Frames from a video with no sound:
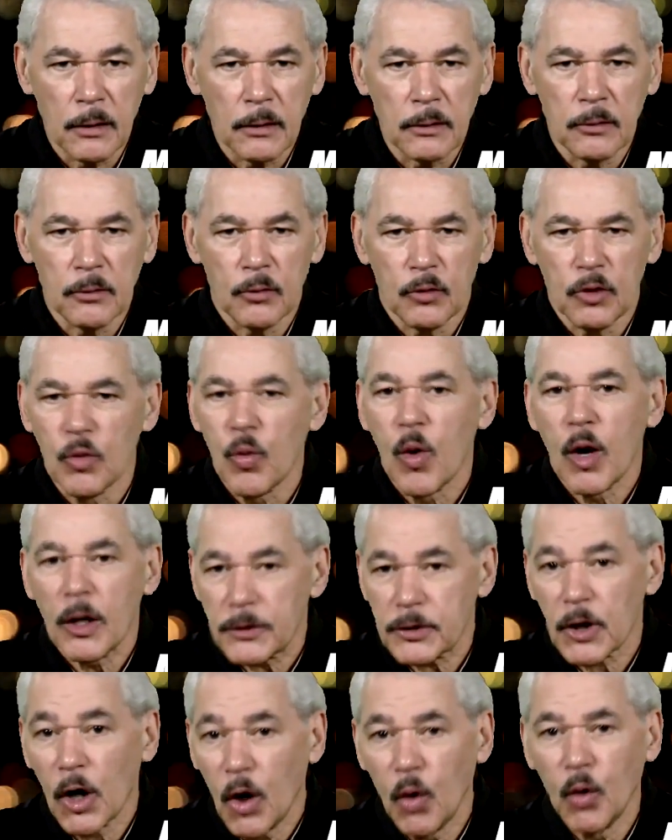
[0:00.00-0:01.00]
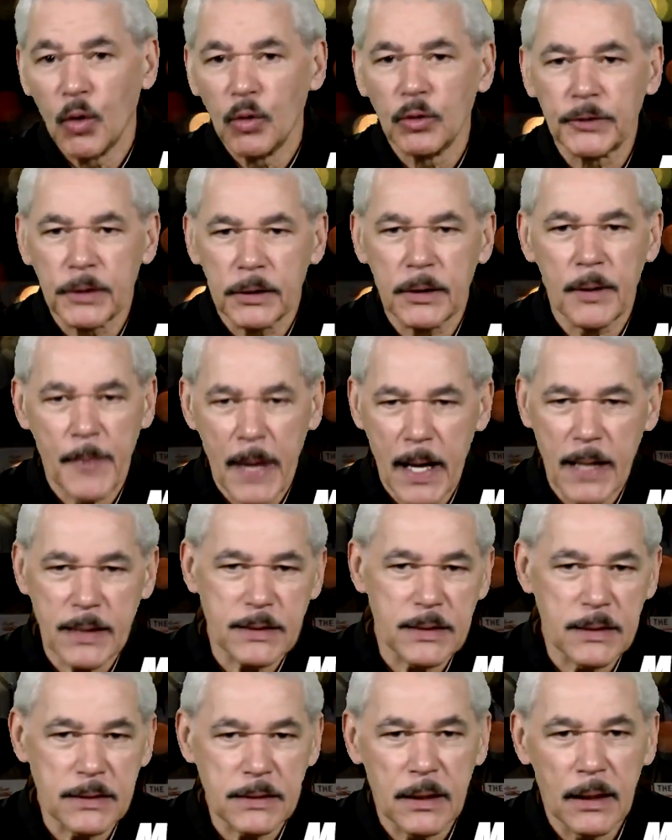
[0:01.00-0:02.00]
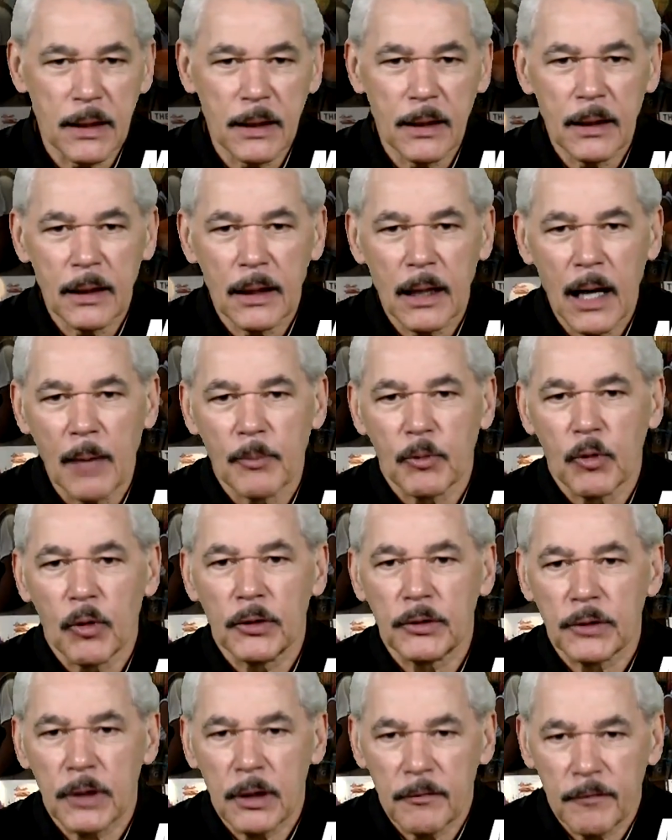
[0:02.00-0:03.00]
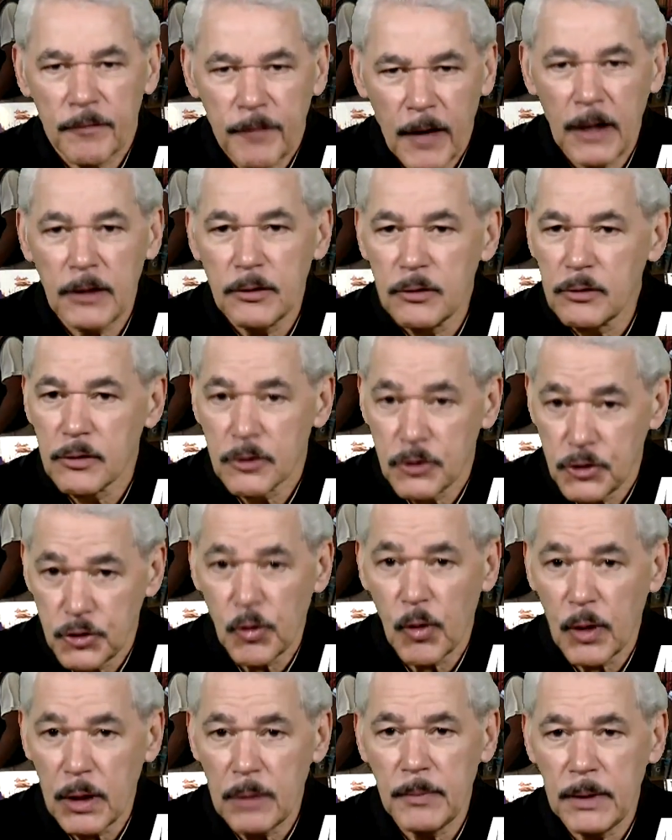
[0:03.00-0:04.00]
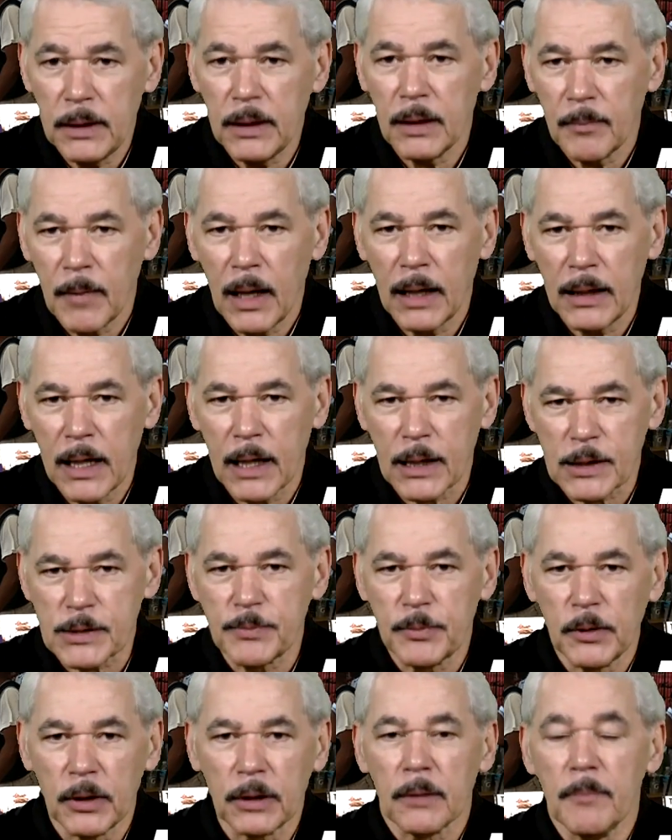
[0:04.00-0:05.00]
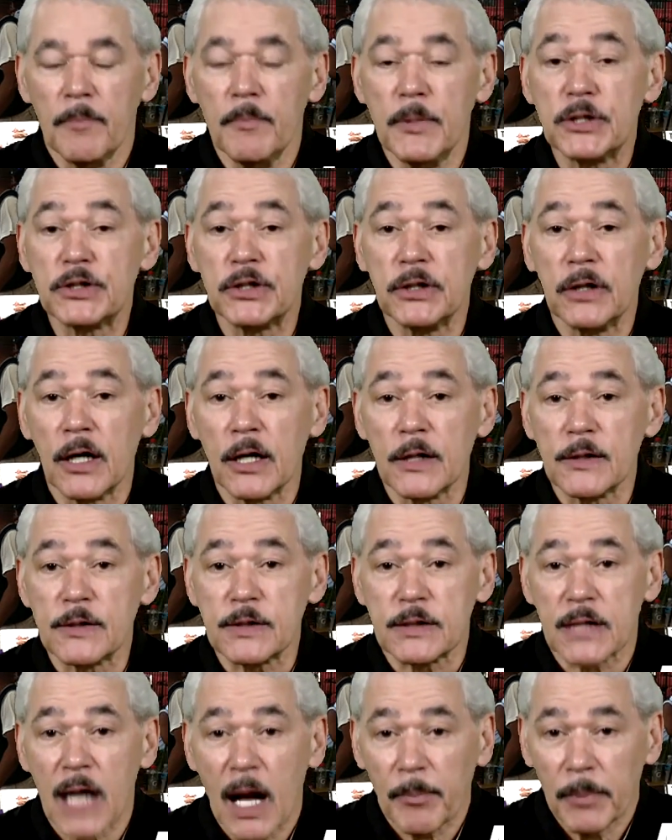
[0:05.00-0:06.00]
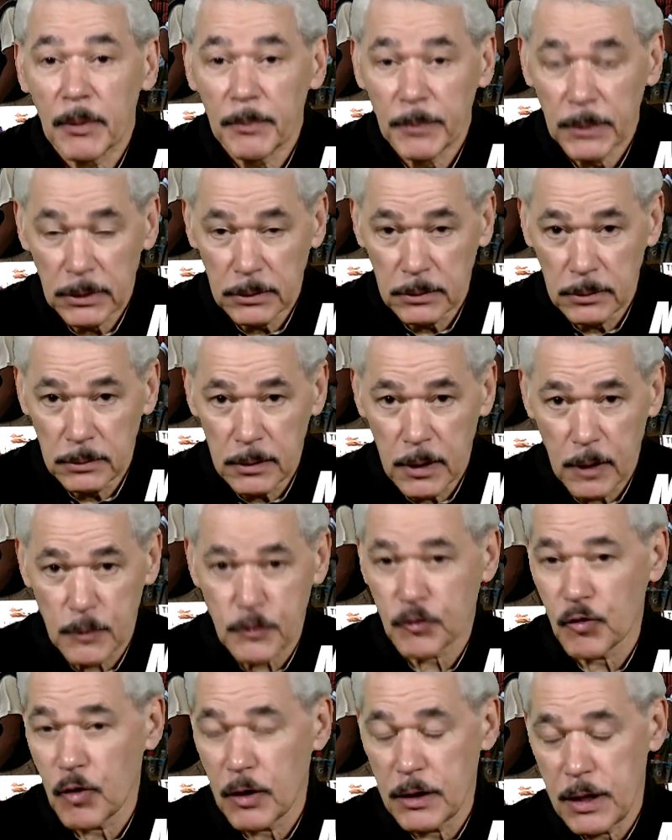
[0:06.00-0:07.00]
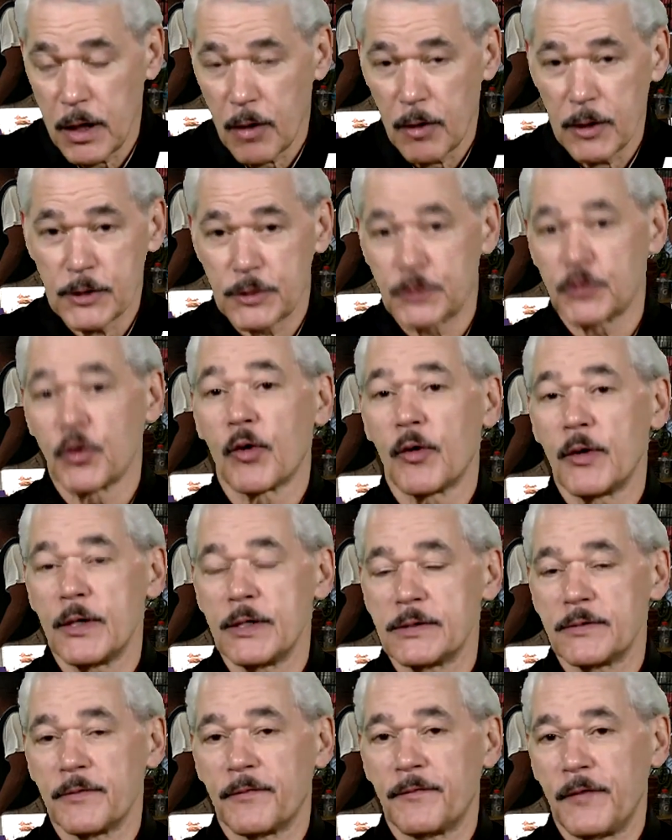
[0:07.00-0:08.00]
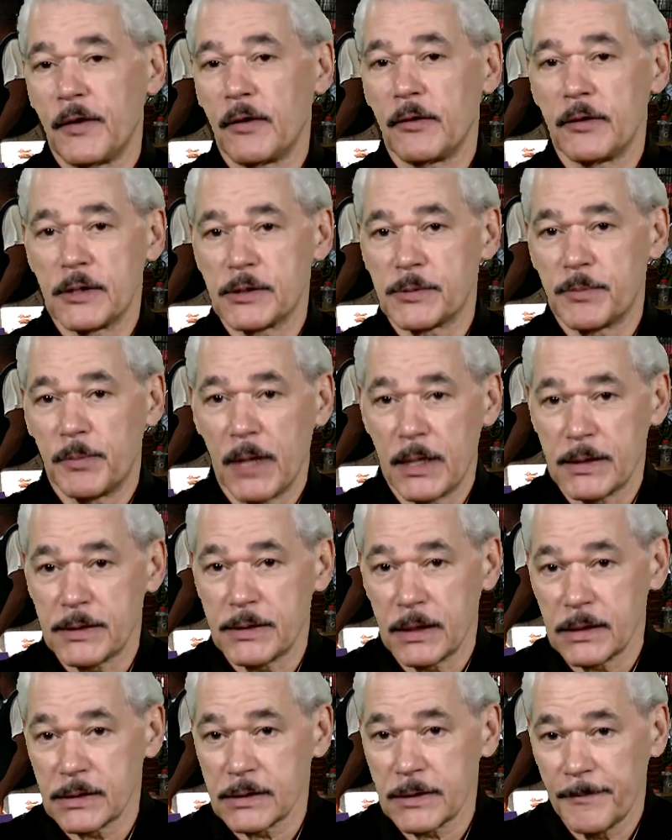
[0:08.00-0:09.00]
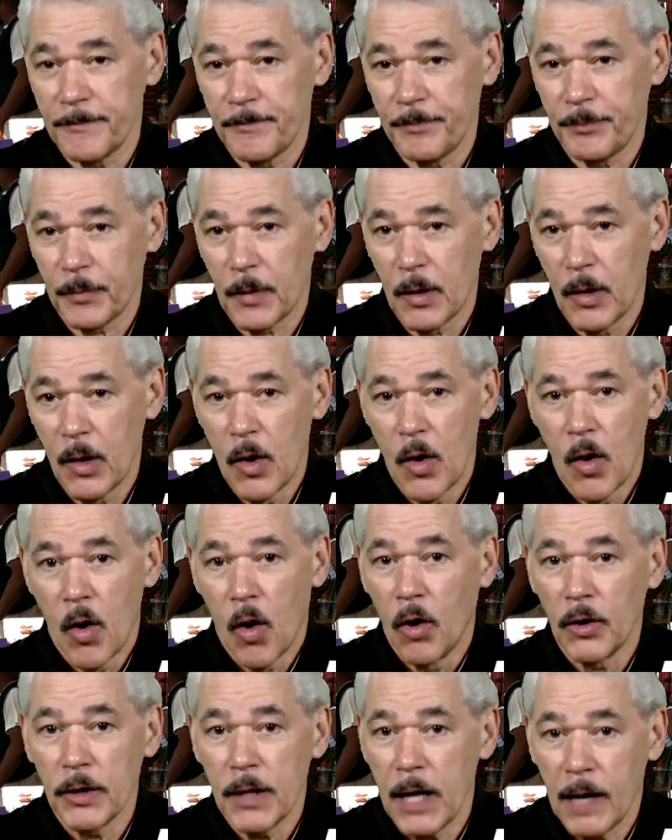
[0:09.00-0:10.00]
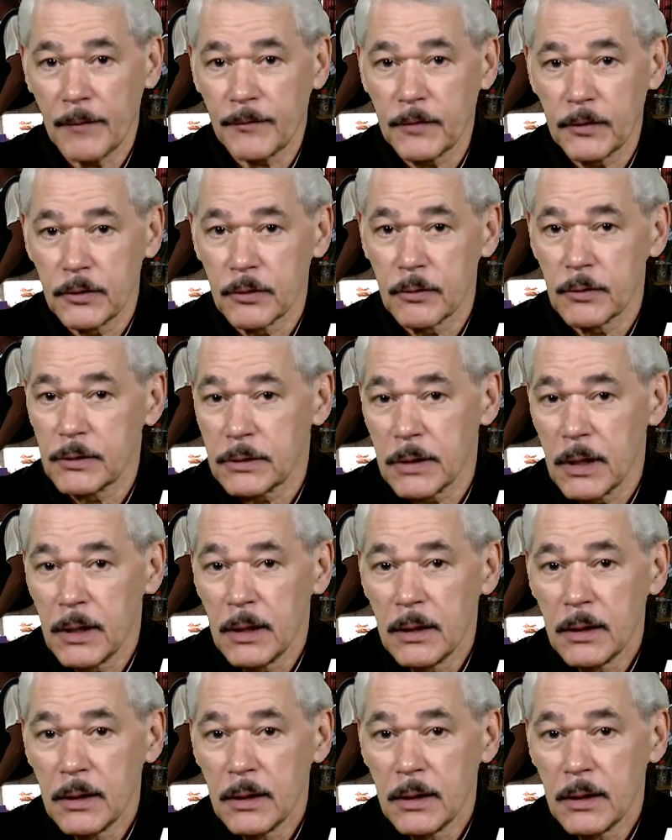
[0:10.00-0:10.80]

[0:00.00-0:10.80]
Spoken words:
you want told to the masses, I'm going to invite you to join me in my next book, Mission Unstoppable, Extraordinary Stories of Failure's Blessings. All you have to do is